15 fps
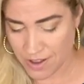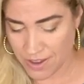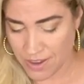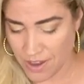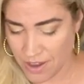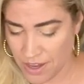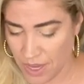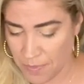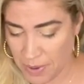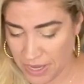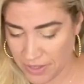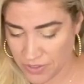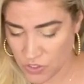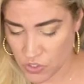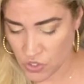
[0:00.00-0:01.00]
Yankee
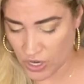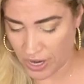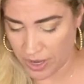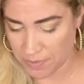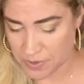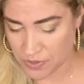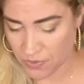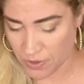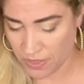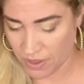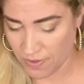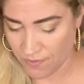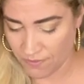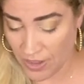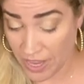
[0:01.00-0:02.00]
pinstripes for
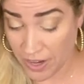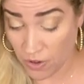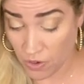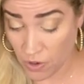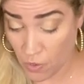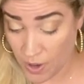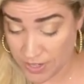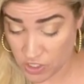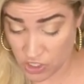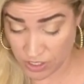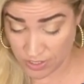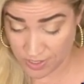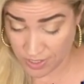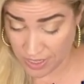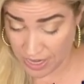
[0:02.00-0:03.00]
the final
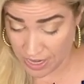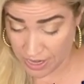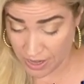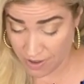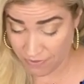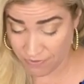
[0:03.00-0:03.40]
question today.